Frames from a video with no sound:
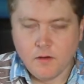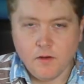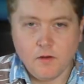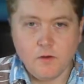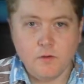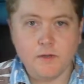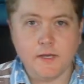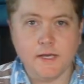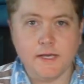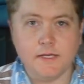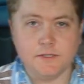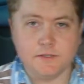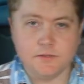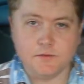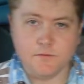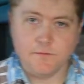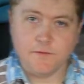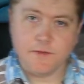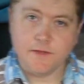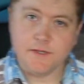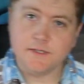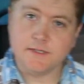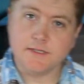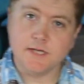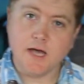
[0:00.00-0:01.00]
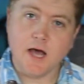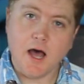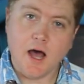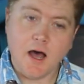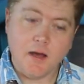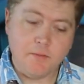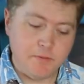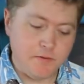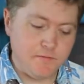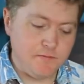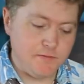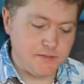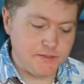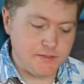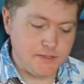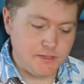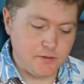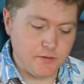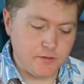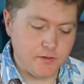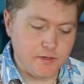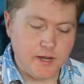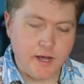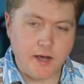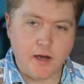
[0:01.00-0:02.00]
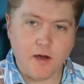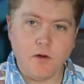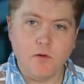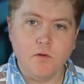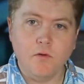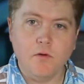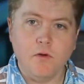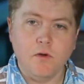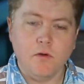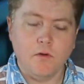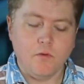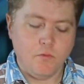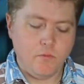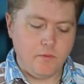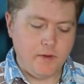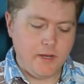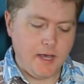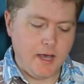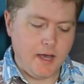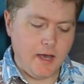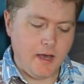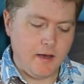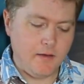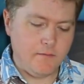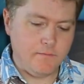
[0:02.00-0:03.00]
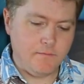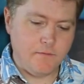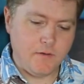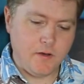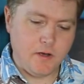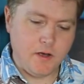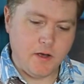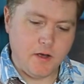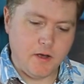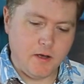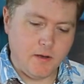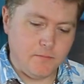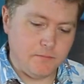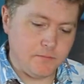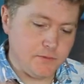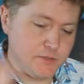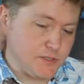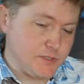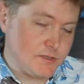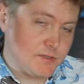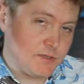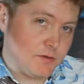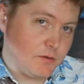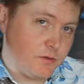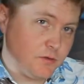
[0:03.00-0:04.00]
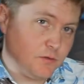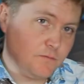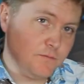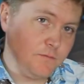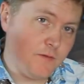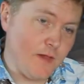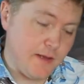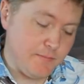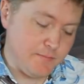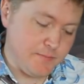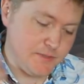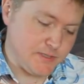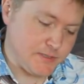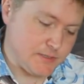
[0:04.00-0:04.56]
Okay, so for the top of his ear now, we have just a little flap of